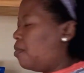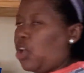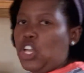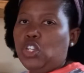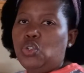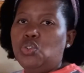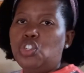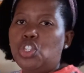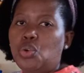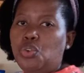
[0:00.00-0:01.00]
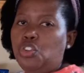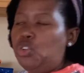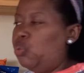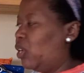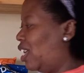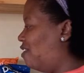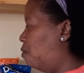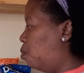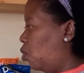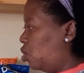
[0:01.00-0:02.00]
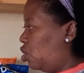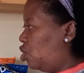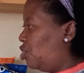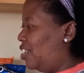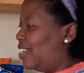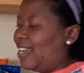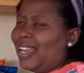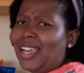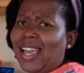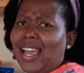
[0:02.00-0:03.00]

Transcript: going to show you what I've bought today.